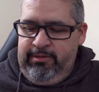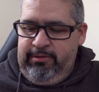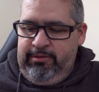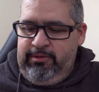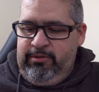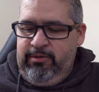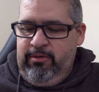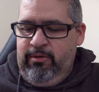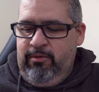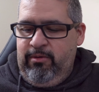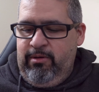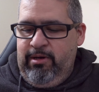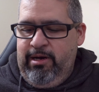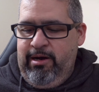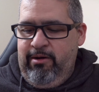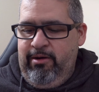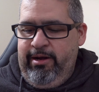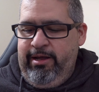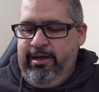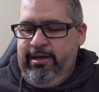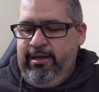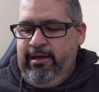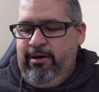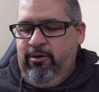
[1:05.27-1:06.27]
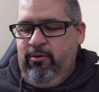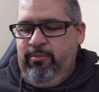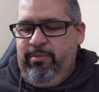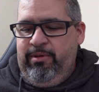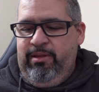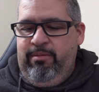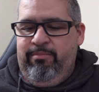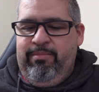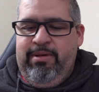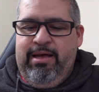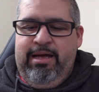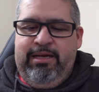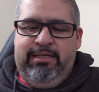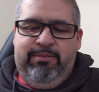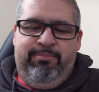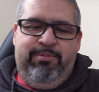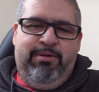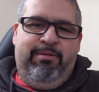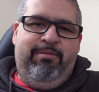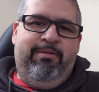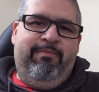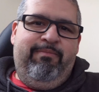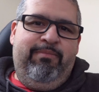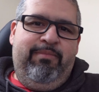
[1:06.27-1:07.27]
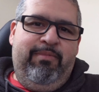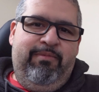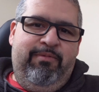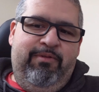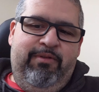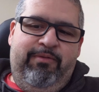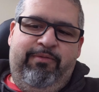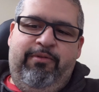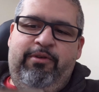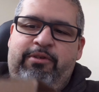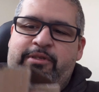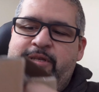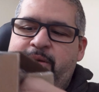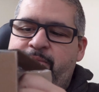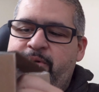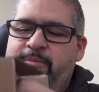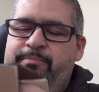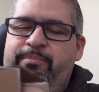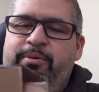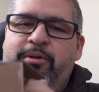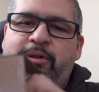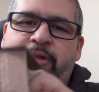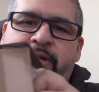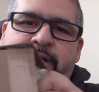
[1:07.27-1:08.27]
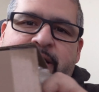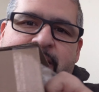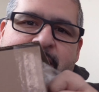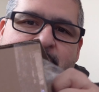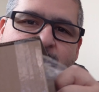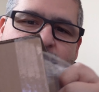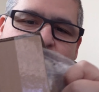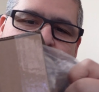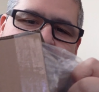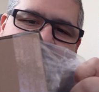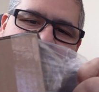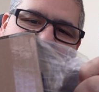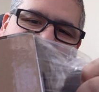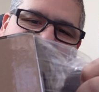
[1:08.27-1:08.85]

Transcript: So I already cut open the box, but it's the first time I'm pulling it out.